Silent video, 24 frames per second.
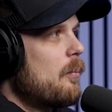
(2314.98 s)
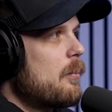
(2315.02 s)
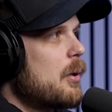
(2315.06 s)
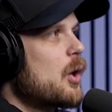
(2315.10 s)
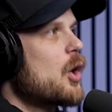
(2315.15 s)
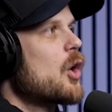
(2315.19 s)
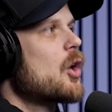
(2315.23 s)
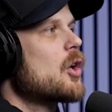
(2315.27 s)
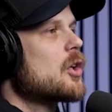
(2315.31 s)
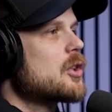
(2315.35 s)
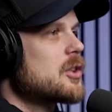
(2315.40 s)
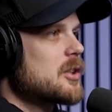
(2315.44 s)

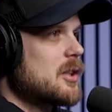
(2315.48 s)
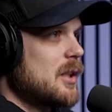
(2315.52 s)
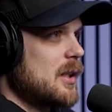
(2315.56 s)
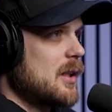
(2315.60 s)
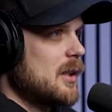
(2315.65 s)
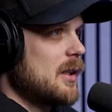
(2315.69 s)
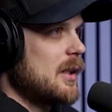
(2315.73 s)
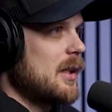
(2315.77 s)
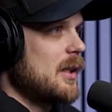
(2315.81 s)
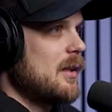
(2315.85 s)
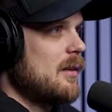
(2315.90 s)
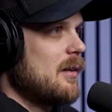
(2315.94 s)

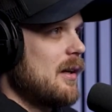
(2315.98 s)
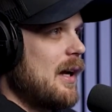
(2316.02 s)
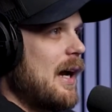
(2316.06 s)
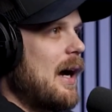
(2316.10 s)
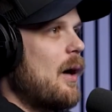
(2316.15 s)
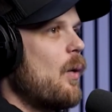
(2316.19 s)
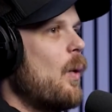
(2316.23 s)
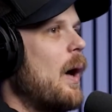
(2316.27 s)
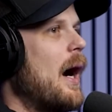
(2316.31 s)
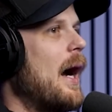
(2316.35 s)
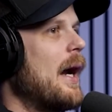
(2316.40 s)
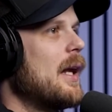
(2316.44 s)
personally,
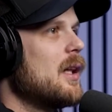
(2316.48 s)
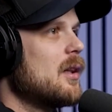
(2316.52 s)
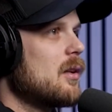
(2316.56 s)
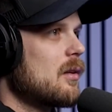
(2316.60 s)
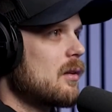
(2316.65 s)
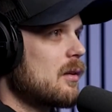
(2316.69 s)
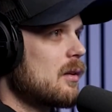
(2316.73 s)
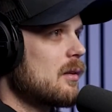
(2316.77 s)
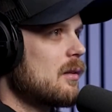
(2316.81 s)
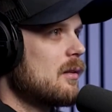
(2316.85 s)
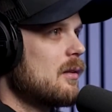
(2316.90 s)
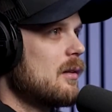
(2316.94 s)
how I
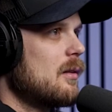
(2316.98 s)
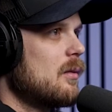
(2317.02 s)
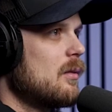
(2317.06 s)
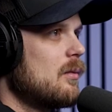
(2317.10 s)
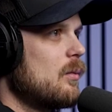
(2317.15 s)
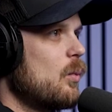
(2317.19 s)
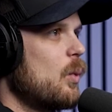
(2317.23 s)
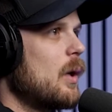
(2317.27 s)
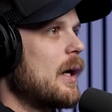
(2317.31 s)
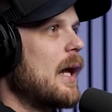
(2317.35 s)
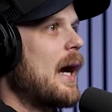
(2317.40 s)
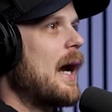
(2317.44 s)
learn,
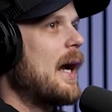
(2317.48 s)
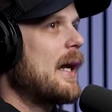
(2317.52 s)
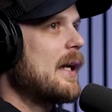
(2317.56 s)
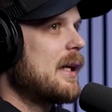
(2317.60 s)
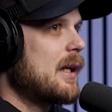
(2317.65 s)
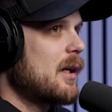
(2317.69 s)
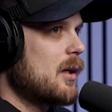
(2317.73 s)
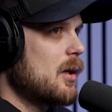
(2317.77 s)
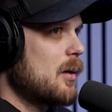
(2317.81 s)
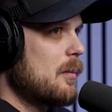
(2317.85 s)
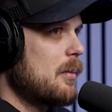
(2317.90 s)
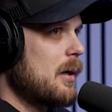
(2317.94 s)
what I
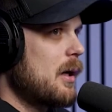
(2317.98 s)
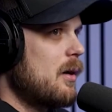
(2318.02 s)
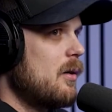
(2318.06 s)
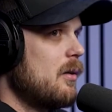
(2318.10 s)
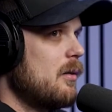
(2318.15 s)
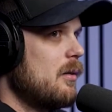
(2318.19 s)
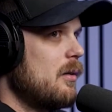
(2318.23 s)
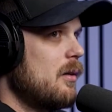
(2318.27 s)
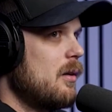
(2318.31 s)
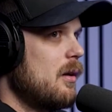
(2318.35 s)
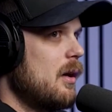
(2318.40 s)
care about,